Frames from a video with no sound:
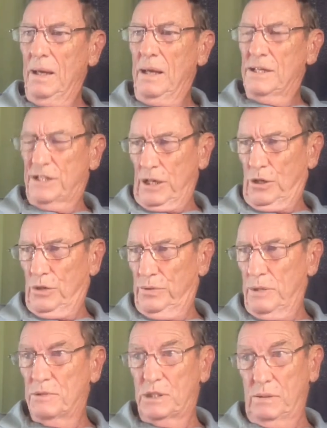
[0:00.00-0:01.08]
So
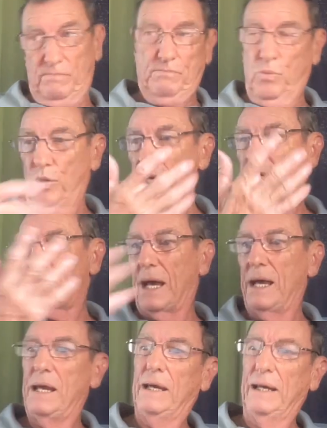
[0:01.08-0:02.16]
then we
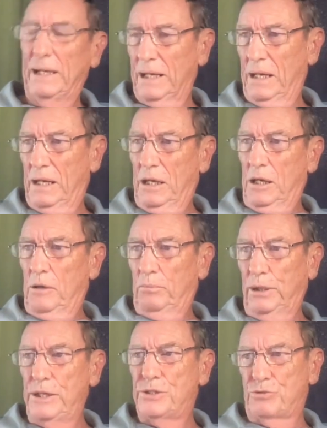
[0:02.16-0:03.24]
say,
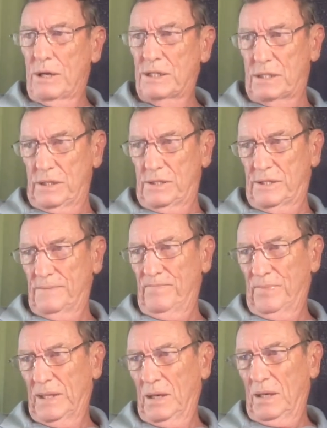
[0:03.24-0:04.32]
please trust us.
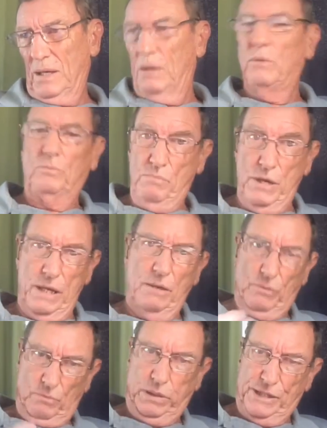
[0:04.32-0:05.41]

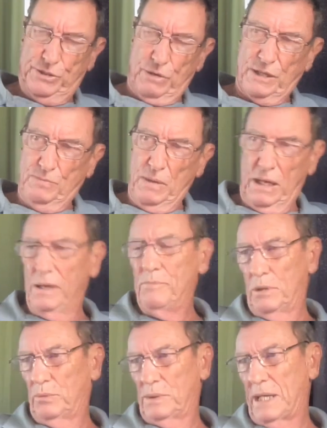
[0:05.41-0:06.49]
Please trust me,
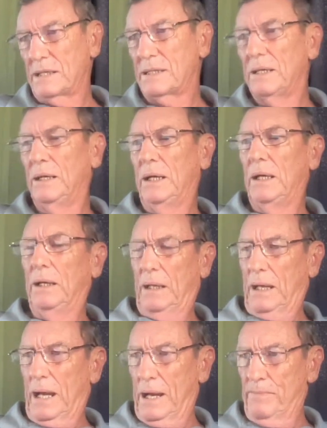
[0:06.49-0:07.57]
but it was us.
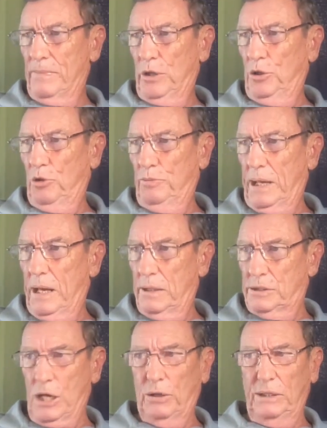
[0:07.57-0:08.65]
You'll be
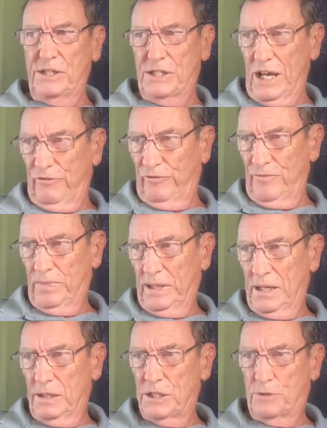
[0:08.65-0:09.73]
totally safe.
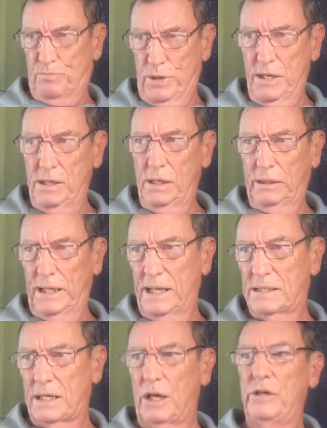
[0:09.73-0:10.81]
Just bring your
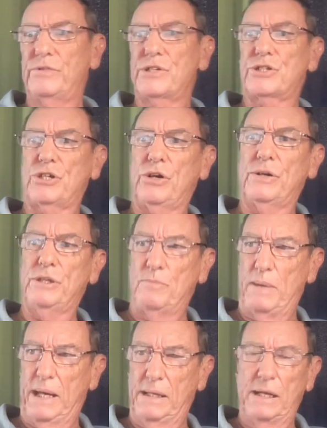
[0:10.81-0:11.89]
legs over the side of the
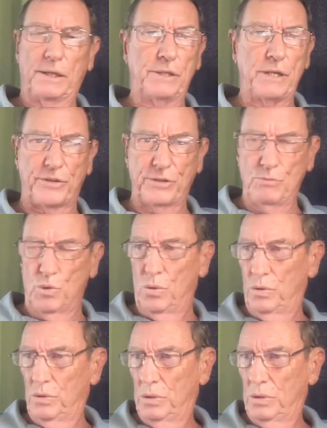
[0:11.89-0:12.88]
bed, nothing more.